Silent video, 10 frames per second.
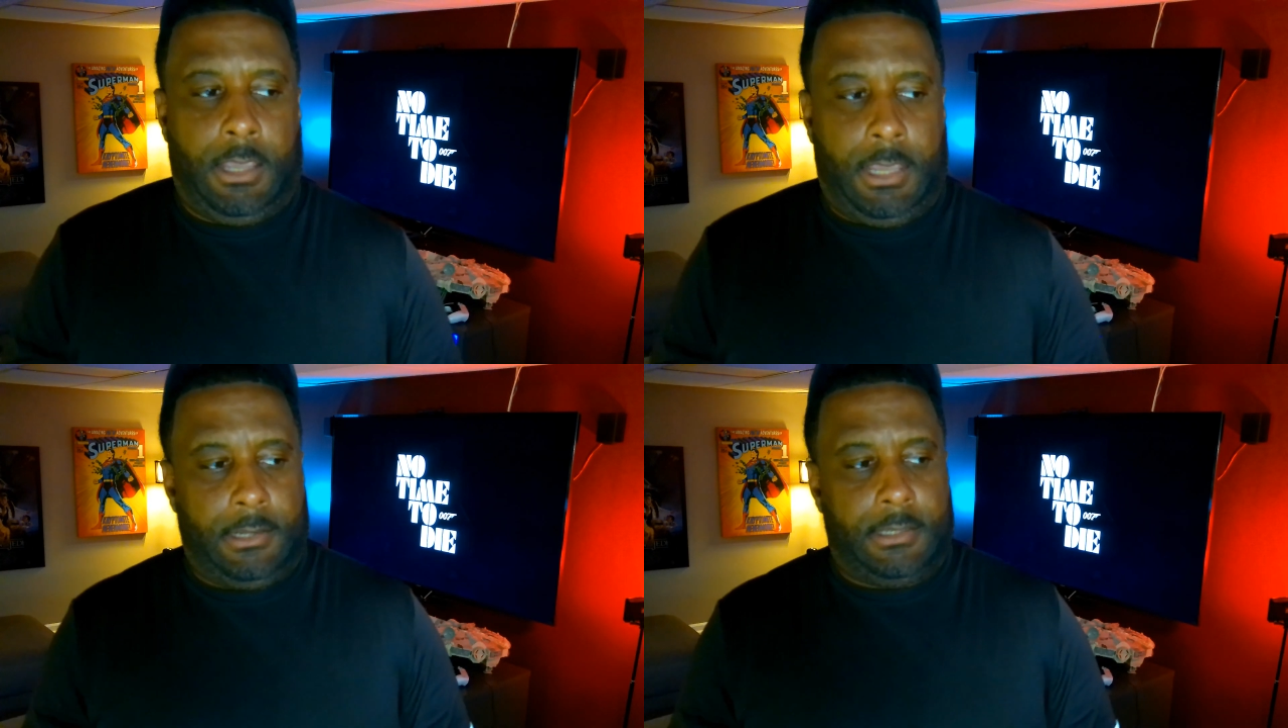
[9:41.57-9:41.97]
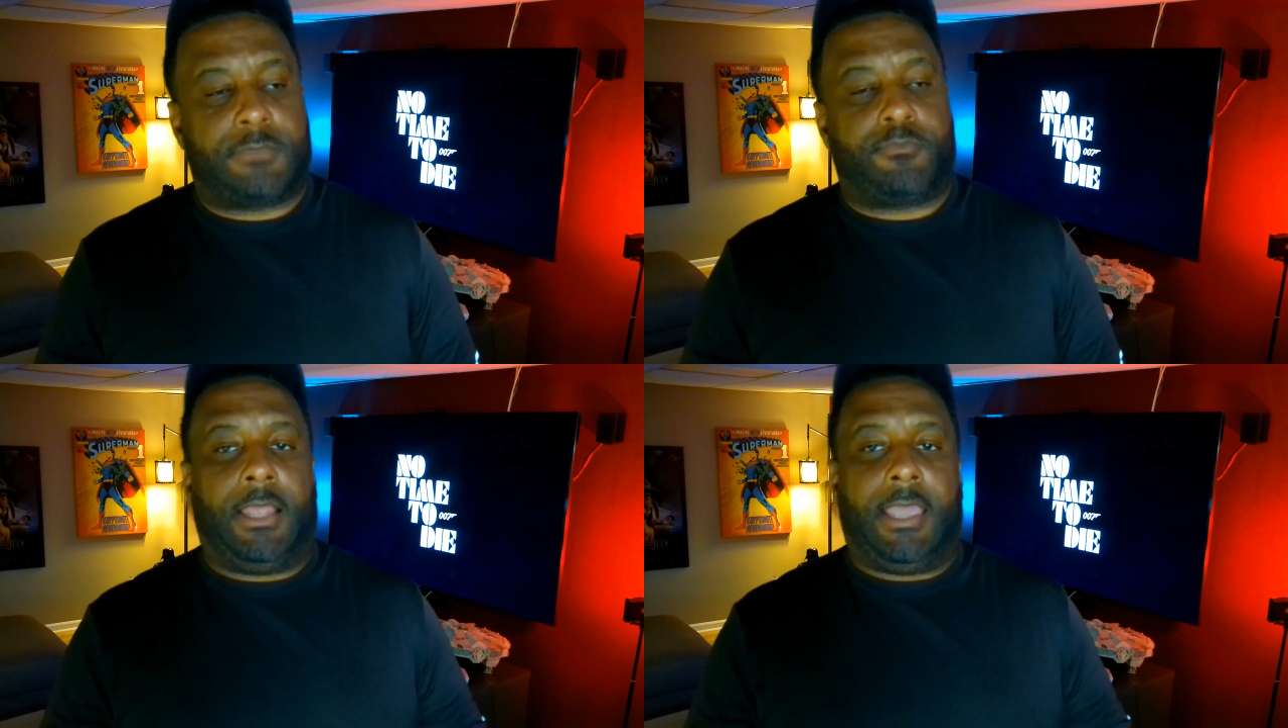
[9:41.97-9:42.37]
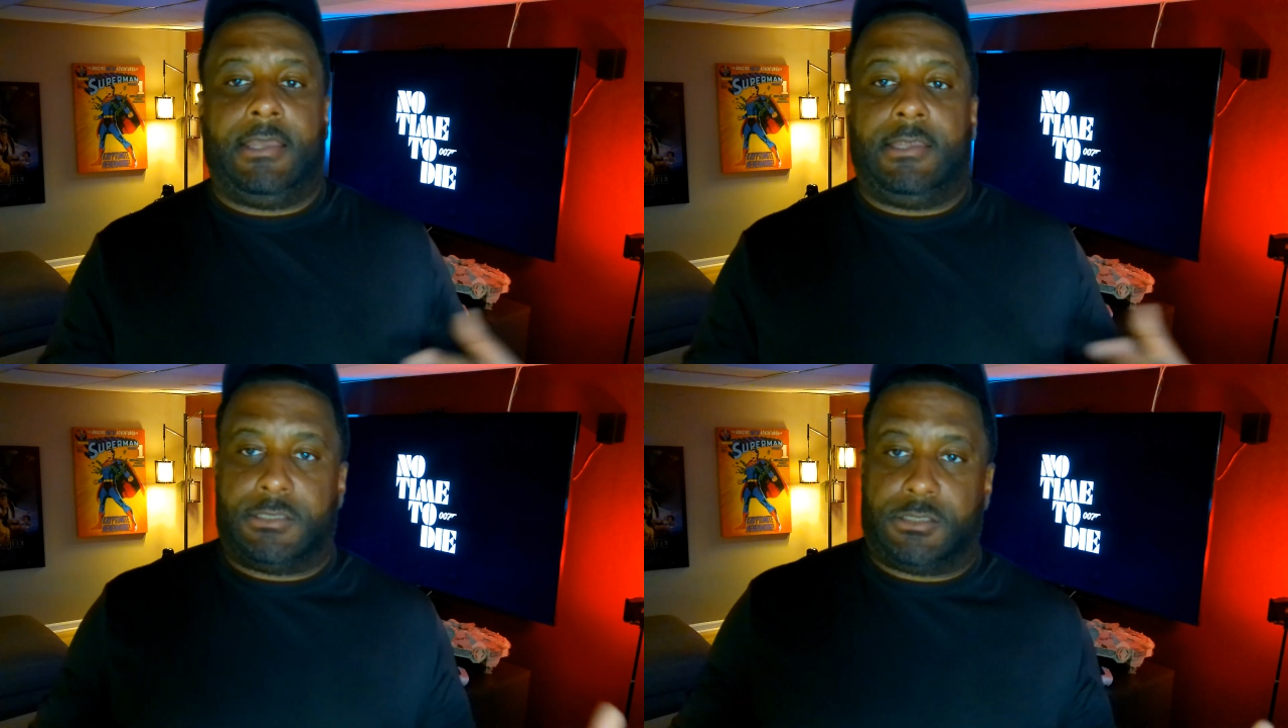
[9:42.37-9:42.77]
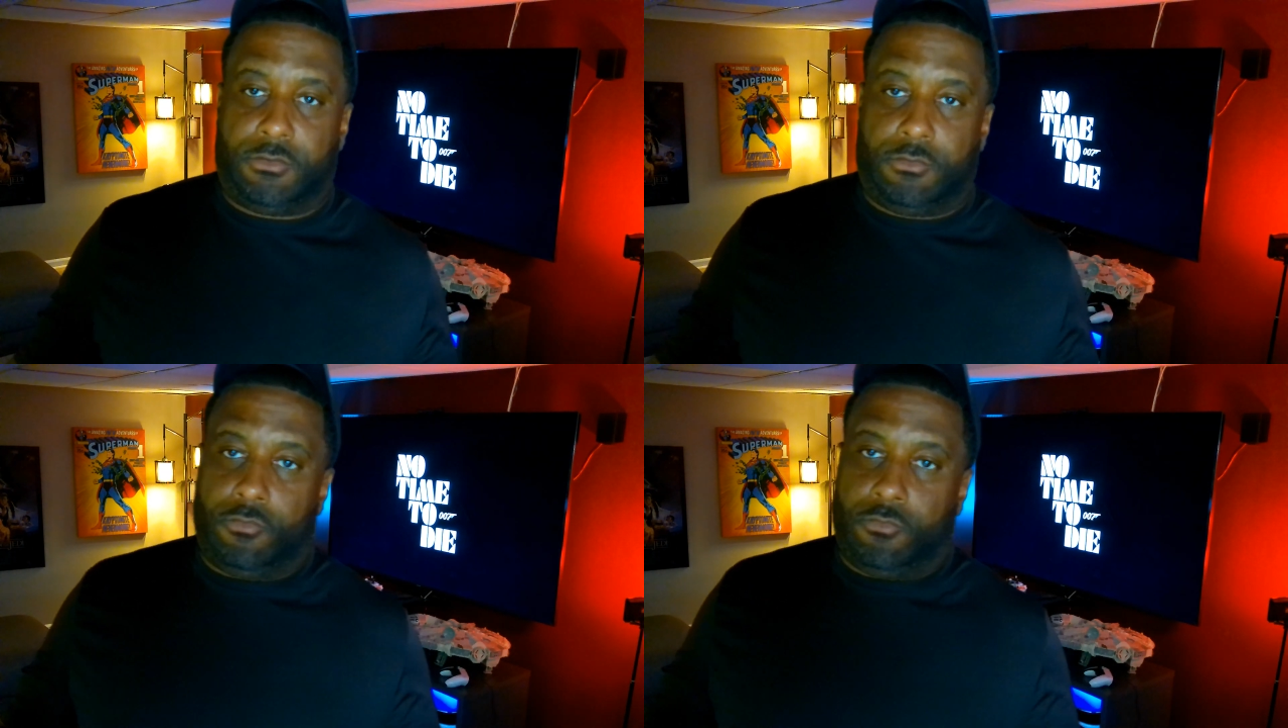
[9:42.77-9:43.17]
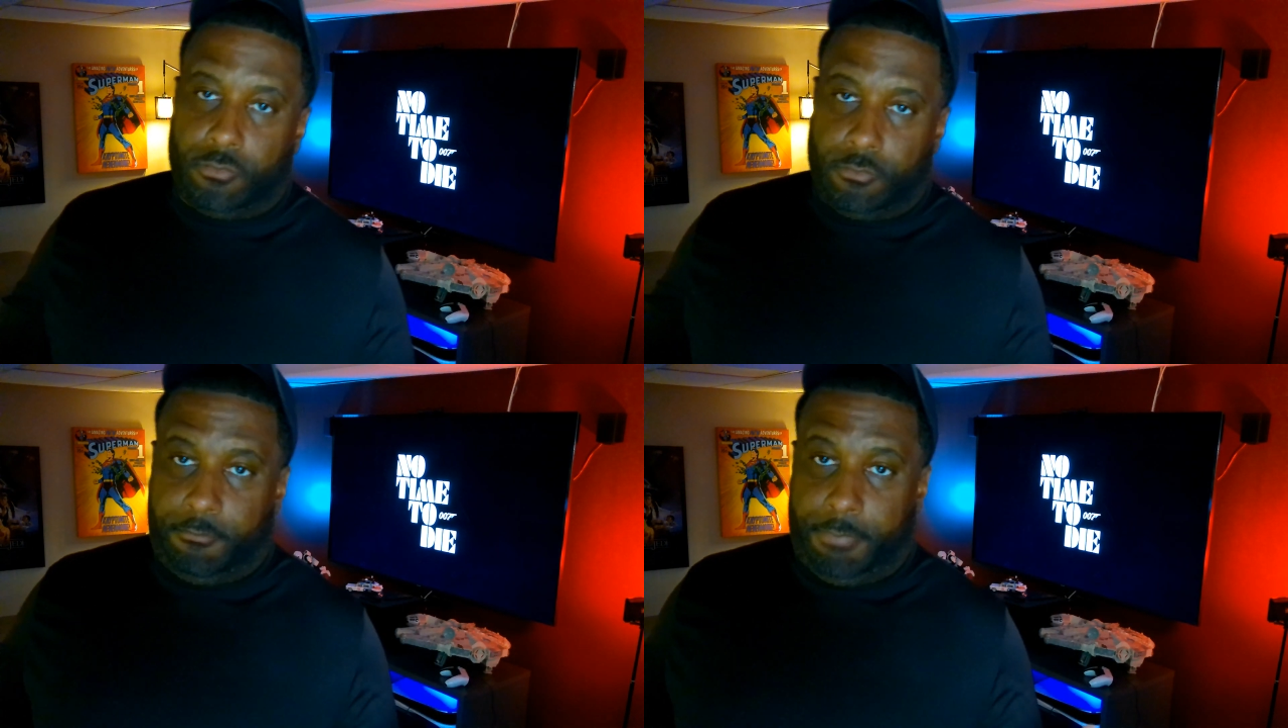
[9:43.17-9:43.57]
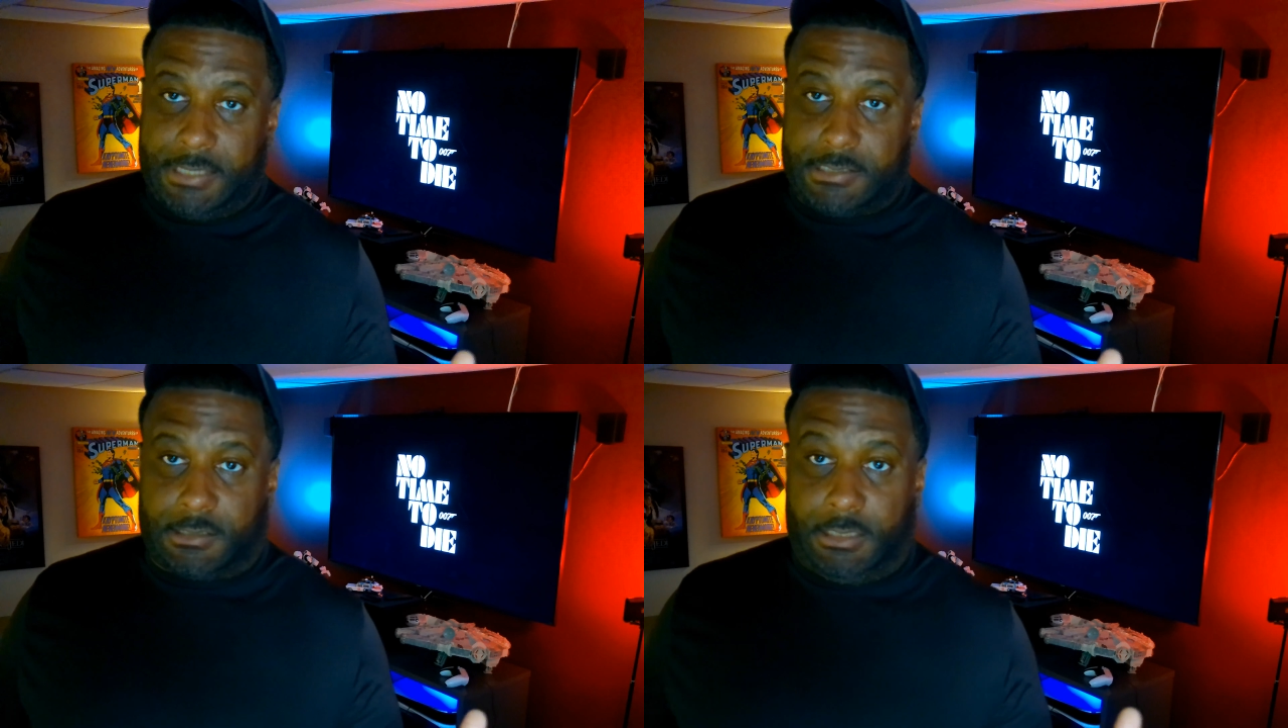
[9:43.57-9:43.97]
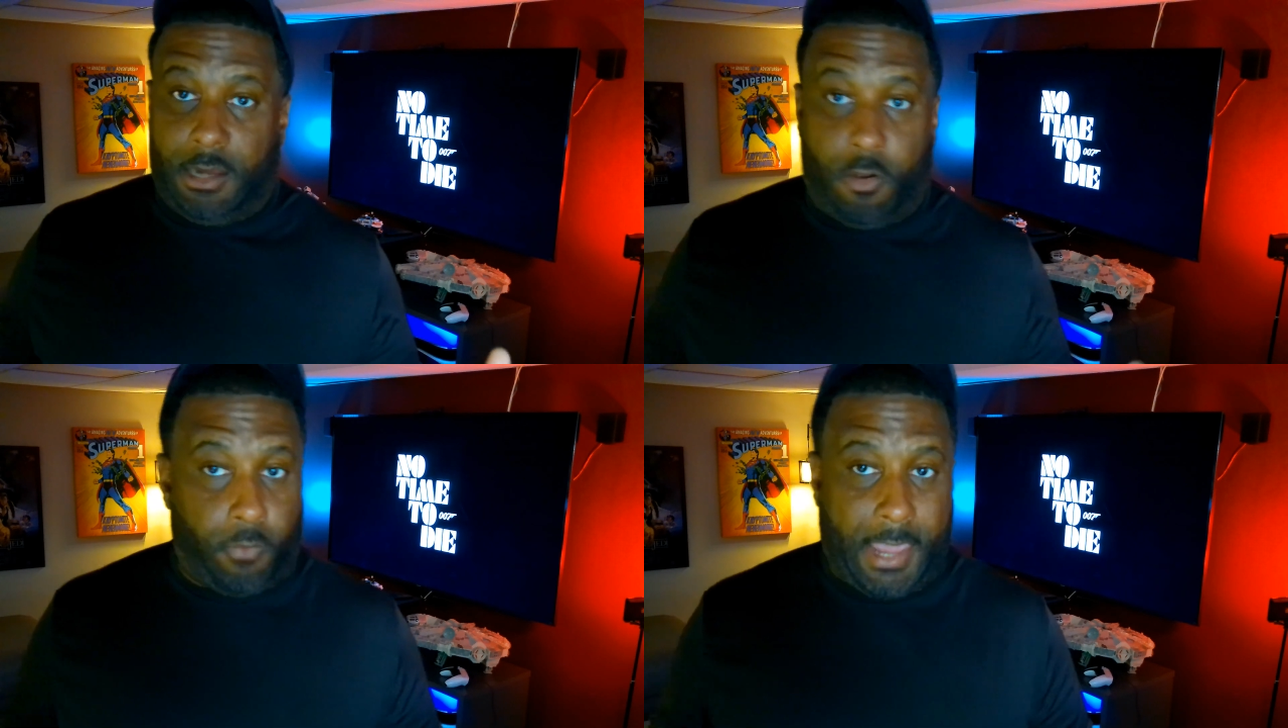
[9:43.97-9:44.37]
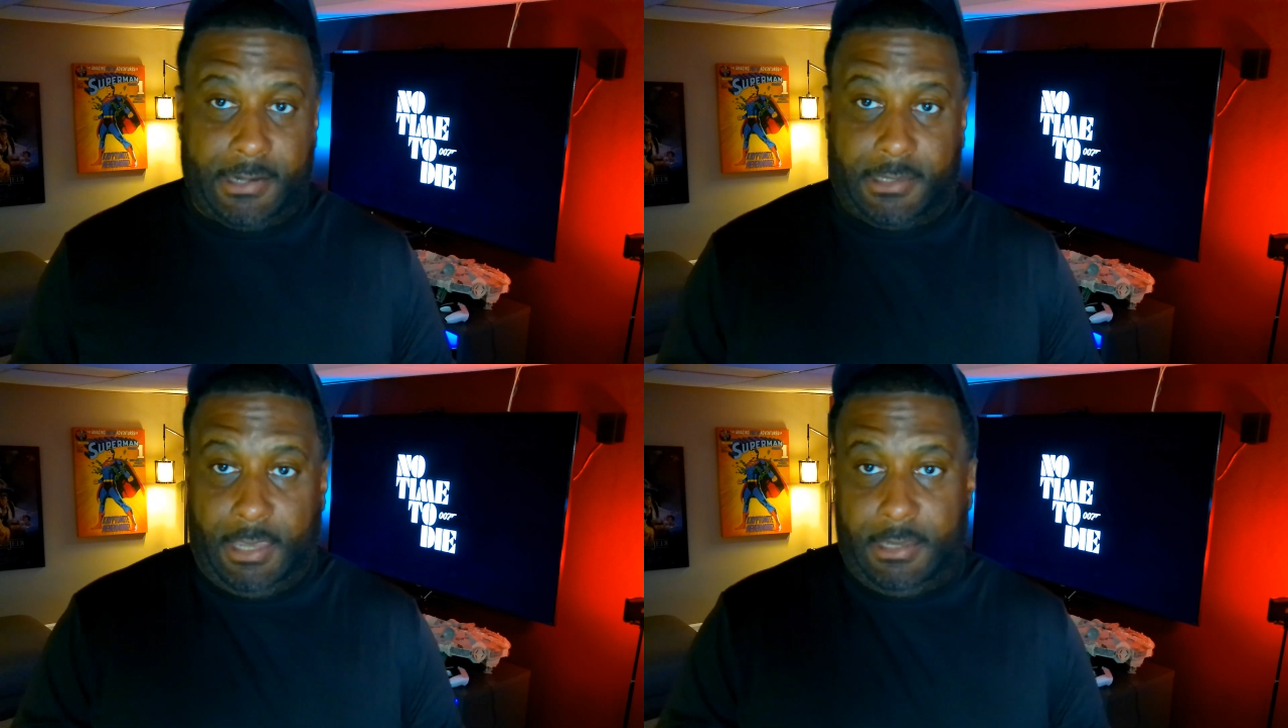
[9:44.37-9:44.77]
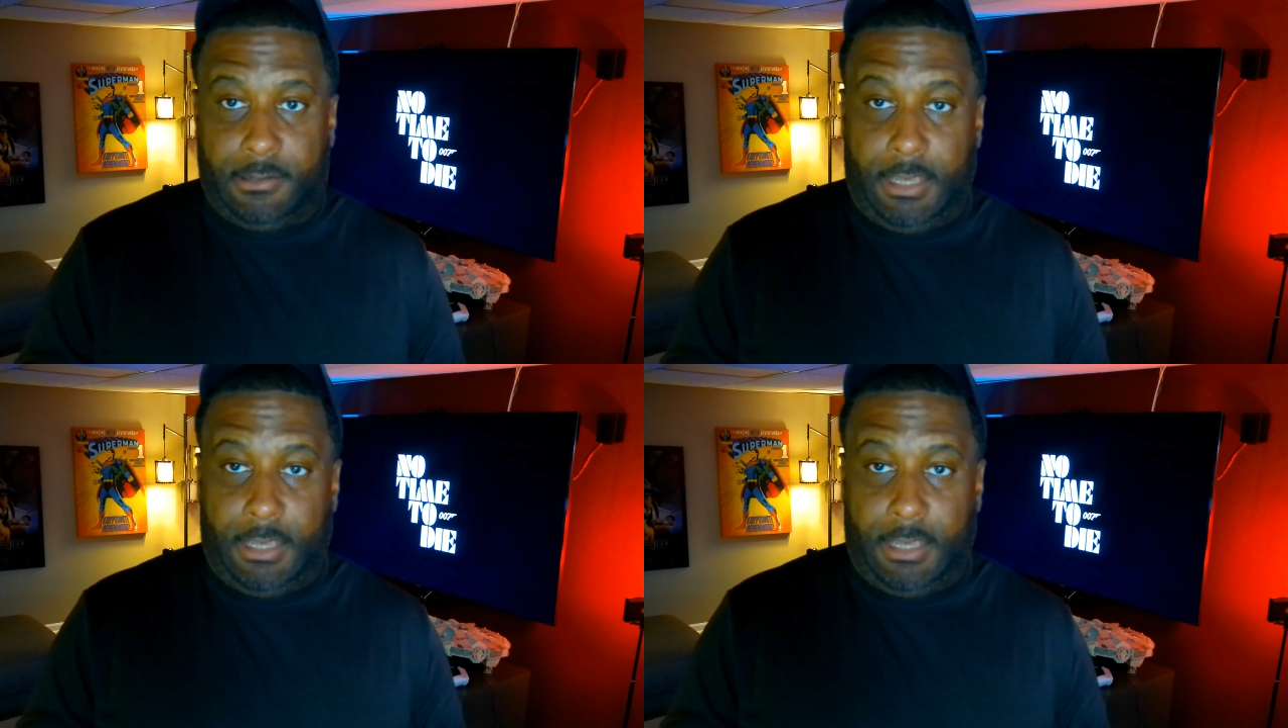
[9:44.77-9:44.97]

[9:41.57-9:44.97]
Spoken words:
and his plan is to basically eradicate